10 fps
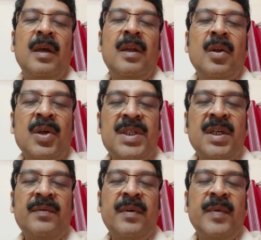
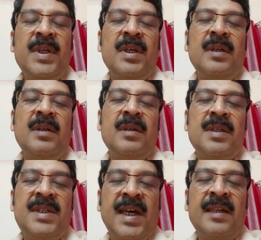nausea, vomiting,
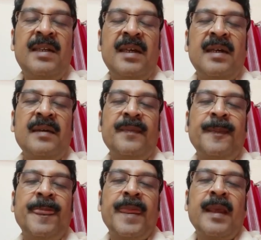diarrhea.
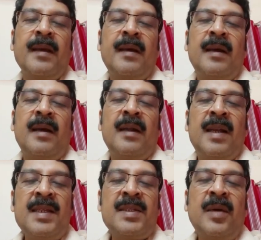
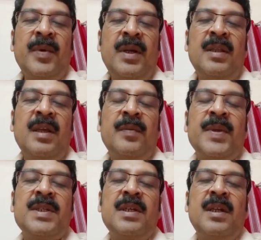Less commonly, they are
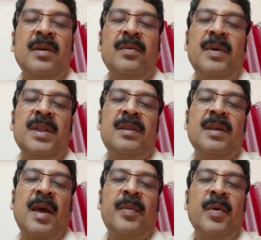presenting with
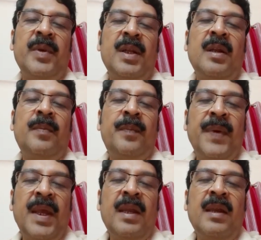abdominal
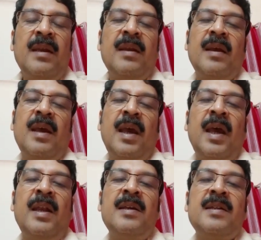pain
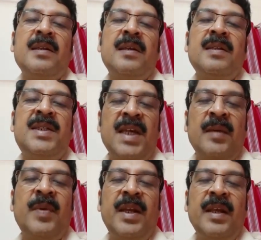and GI
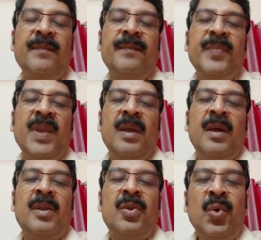bleeding.
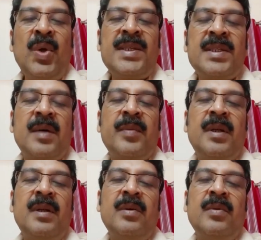Though less
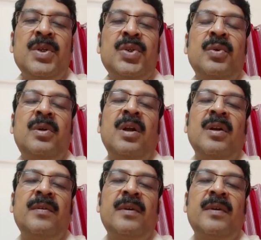common, we should not